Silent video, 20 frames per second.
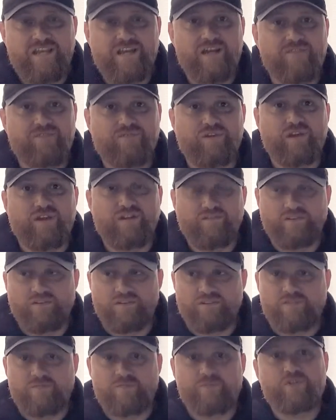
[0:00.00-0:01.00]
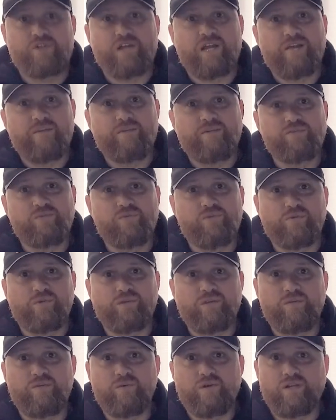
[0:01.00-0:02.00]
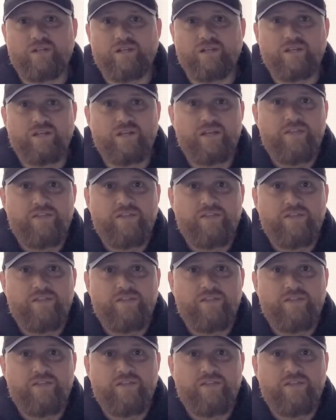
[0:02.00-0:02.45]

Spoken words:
For all of our subscribers, we really want to